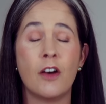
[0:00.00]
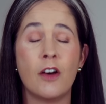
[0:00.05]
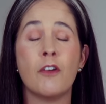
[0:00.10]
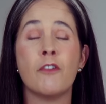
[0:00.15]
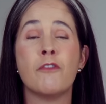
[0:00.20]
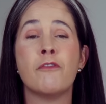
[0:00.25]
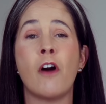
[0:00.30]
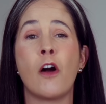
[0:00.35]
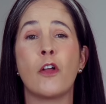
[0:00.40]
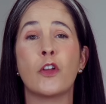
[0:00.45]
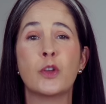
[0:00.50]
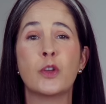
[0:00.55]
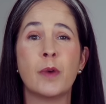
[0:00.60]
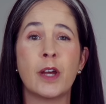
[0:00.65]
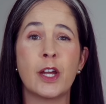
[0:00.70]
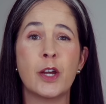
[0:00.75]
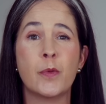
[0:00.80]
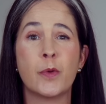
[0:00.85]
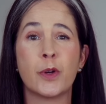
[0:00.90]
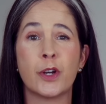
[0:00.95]
followed by
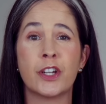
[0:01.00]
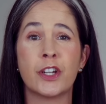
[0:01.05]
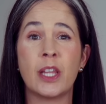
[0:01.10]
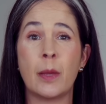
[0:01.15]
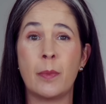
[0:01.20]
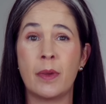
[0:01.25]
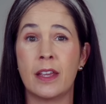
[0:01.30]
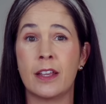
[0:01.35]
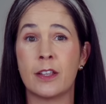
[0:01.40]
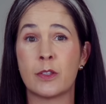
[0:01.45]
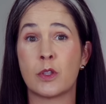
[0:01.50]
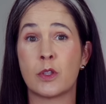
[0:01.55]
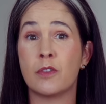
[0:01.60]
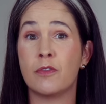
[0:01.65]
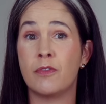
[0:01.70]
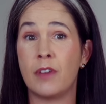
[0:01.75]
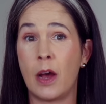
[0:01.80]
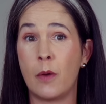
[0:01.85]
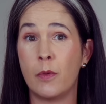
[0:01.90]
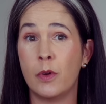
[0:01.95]
a word that begins with a
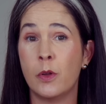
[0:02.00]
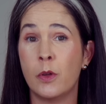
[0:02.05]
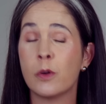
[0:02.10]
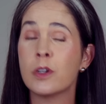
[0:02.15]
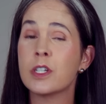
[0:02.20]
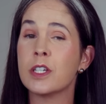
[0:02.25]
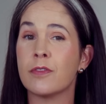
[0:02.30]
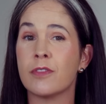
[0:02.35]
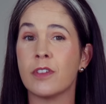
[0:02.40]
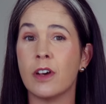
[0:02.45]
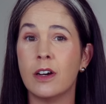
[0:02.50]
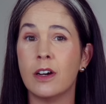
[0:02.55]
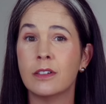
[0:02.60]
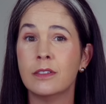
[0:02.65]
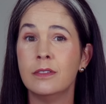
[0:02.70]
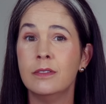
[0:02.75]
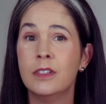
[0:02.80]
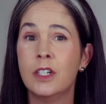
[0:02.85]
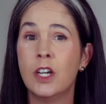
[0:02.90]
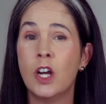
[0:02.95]
vowel or
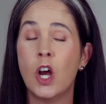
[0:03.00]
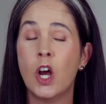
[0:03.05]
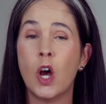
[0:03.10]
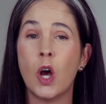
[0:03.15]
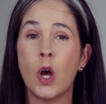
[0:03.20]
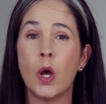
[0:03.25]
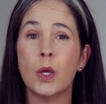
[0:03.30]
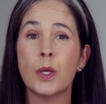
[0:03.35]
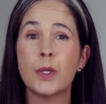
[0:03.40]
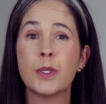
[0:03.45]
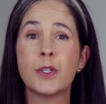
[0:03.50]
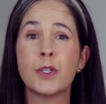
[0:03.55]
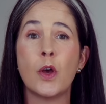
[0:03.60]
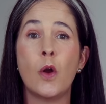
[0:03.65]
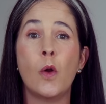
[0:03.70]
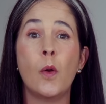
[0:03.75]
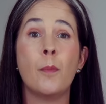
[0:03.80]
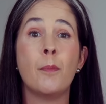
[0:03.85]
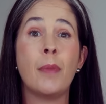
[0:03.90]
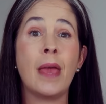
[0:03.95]
diphthong,
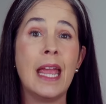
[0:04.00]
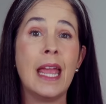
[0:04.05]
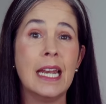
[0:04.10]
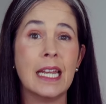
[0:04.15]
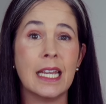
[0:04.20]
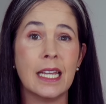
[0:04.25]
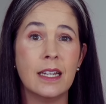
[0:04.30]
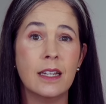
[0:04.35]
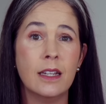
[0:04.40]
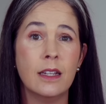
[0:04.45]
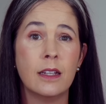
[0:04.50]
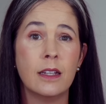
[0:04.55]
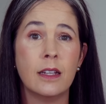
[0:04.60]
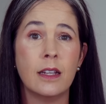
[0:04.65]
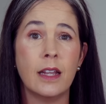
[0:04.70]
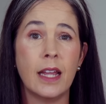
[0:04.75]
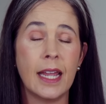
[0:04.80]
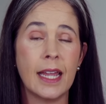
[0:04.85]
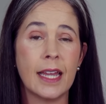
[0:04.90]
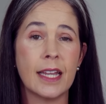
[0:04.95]
also painted
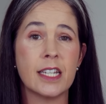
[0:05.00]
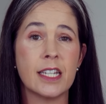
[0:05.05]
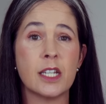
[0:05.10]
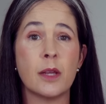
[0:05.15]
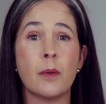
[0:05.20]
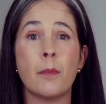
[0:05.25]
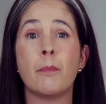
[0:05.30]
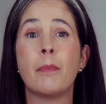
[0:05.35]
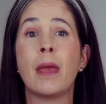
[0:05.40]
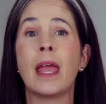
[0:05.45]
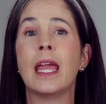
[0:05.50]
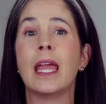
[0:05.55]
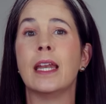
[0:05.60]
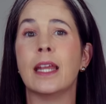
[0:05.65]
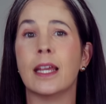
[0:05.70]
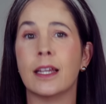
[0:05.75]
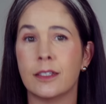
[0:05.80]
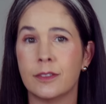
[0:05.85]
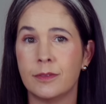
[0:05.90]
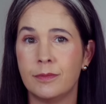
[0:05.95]
and
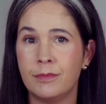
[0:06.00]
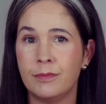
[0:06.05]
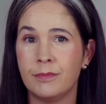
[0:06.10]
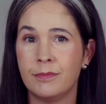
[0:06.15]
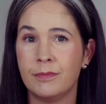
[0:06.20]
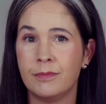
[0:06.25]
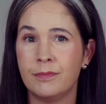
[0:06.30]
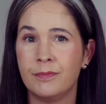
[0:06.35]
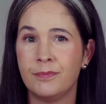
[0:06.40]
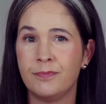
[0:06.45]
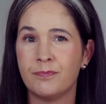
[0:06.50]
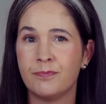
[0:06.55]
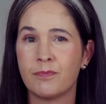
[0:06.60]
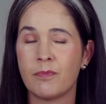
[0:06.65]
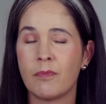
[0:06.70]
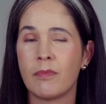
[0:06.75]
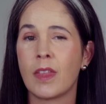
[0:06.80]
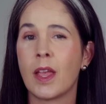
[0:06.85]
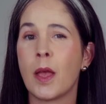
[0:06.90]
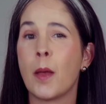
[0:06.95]
painting.
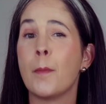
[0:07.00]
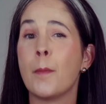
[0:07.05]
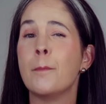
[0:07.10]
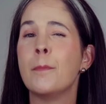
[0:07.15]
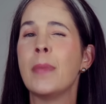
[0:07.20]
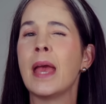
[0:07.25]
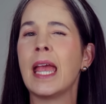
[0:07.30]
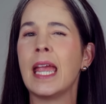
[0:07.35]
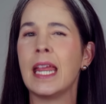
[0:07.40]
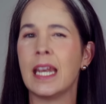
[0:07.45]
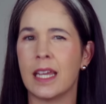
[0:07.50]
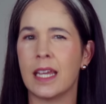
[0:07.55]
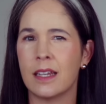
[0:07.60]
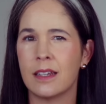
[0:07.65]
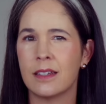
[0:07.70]
Paint it.